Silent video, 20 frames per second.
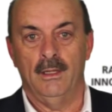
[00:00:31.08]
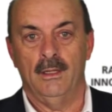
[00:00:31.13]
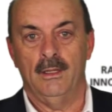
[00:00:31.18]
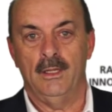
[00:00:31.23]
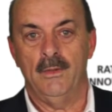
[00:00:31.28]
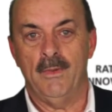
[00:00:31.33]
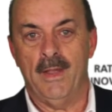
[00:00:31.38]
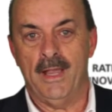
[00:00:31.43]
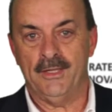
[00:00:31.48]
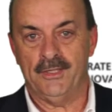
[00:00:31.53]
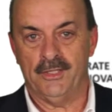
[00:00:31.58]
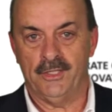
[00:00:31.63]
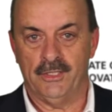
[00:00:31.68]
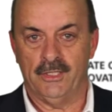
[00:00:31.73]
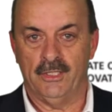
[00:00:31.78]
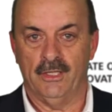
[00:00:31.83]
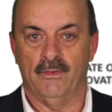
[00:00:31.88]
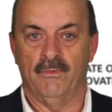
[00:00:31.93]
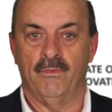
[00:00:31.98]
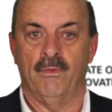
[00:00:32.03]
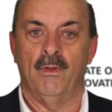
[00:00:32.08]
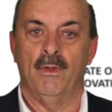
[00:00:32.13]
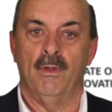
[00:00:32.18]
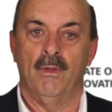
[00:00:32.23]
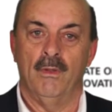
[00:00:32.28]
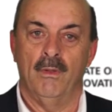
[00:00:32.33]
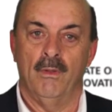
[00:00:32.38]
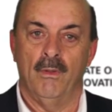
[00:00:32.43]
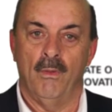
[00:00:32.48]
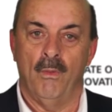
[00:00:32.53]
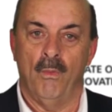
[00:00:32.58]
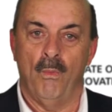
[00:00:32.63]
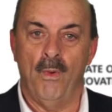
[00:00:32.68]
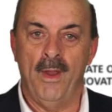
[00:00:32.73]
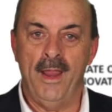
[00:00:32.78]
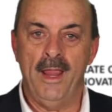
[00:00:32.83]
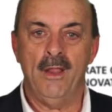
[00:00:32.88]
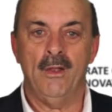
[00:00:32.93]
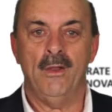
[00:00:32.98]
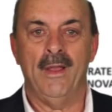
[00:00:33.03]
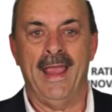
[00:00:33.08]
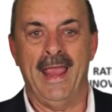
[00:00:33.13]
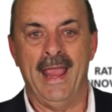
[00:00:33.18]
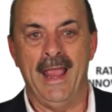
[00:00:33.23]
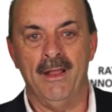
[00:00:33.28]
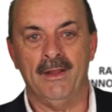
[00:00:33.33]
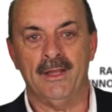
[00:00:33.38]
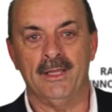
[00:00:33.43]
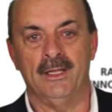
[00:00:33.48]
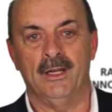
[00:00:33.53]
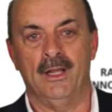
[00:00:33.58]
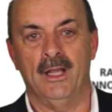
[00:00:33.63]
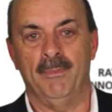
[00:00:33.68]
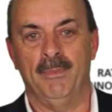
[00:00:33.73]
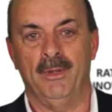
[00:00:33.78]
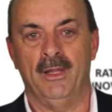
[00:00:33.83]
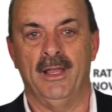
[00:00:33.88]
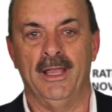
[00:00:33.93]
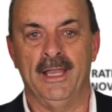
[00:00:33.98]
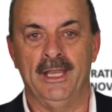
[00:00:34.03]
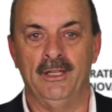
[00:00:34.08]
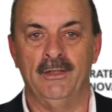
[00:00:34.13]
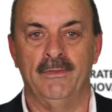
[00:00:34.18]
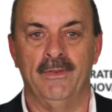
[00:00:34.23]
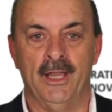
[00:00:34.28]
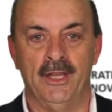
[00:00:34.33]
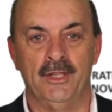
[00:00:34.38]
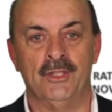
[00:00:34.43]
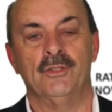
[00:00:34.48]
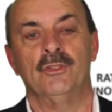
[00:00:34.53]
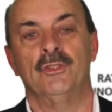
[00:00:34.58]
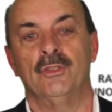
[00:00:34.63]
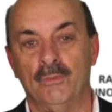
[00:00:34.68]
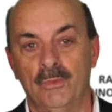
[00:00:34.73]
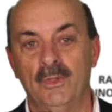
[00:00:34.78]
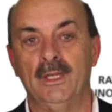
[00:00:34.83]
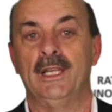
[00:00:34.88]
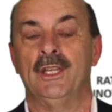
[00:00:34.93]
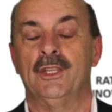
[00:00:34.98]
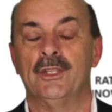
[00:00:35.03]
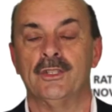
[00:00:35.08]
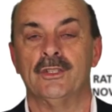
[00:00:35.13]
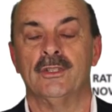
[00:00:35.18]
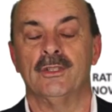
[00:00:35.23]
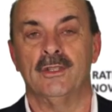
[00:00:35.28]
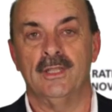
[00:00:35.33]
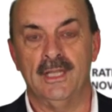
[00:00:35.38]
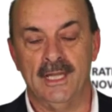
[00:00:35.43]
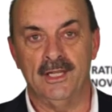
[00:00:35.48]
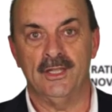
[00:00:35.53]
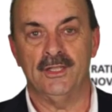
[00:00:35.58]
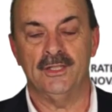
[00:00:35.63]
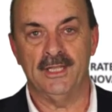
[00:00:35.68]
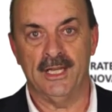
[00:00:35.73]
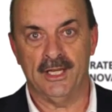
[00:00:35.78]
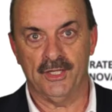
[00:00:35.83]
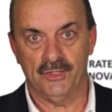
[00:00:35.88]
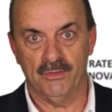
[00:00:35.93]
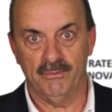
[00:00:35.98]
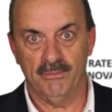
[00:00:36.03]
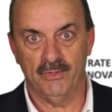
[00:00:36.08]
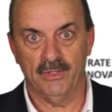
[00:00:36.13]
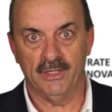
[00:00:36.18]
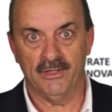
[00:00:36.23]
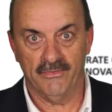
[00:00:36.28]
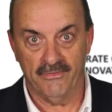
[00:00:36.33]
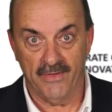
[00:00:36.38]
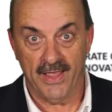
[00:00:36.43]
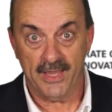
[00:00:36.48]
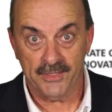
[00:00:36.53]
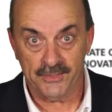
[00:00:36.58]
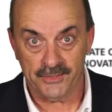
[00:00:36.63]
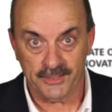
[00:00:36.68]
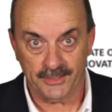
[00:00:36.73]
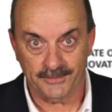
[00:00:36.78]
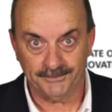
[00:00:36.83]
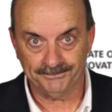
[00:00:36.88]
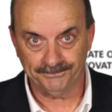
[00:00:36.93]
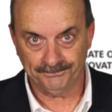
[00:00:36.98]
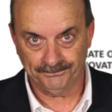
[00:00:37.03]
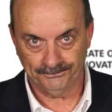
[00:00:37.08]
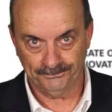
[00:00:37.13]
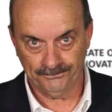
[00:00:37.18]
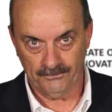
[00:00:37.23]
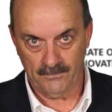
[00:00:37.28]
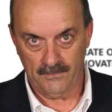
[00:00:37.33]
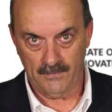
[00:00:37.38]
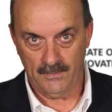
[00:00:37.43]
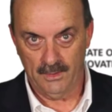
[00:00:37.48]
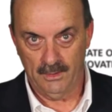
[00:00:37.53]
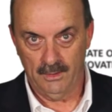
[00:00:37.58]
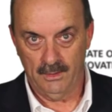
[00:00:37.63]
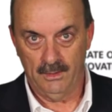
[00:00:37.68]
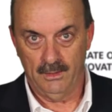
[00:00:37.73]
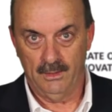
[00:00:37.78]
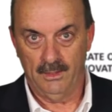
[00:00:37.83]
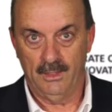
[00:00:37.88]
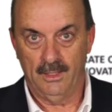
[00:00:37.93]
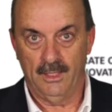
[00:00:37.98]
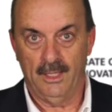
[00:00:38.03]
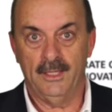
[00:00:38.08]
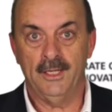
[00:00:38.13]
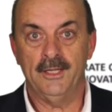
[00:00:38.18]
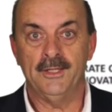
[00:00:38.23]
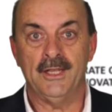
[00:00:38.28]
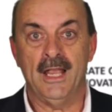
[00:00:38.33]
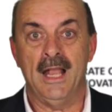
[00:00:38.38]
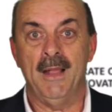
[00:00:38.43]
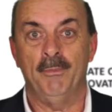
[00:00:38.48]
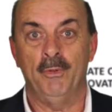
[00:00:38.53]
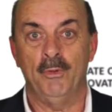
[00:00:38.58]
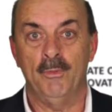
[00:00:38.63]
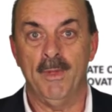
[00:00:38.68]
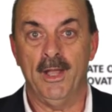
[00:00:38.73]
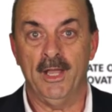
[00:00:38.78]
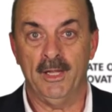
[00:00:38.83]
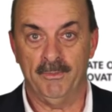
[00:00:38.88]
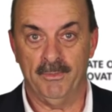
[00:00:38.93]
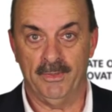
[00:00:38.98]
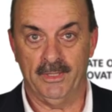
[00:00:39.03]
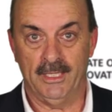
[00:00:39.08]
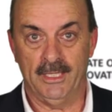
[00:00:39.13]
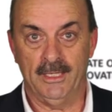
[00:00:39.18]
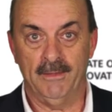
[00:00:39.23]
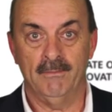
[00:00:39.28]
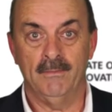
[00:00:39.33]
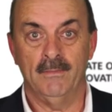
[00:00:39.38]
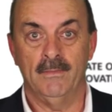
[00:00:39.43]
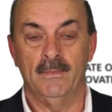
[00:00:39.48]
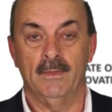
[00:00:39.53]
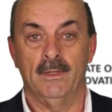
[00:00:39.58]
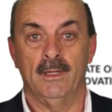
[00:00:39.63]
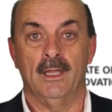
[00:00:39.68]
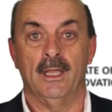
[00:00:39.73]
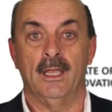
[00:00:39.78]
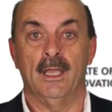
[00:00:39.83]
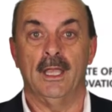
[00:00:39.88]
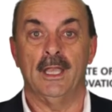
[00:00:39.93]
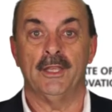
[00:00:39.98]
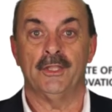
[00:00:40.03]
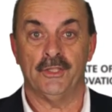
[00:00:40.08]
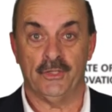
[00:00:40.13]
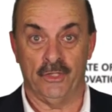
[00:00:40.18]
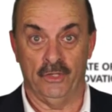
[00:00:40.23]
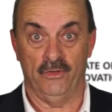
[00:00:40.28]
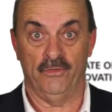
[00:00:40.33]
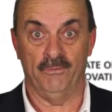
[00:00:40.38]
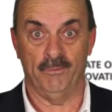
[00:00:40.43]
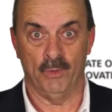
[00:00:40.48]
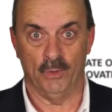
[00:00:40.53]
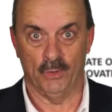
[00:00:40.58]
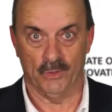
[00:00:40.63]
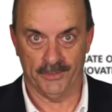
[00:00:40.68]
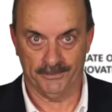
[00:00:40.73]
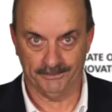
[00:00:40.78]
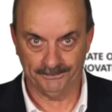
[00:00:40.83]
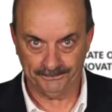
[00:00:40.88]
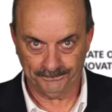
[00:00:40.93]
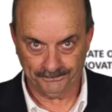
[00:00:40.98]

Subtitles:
You ask yourself, where or how can I apply innovation to reach the intersection point faster? An example might be a surfboard.